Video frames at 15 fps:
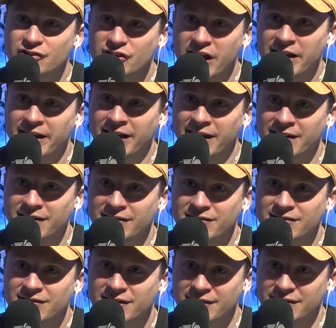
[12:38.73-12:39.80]
Shanahan
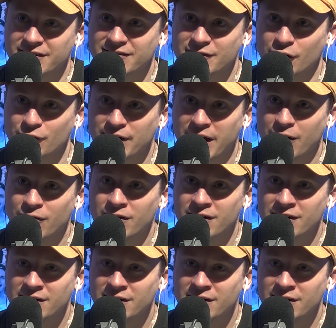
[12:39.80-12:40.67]
is in this though now?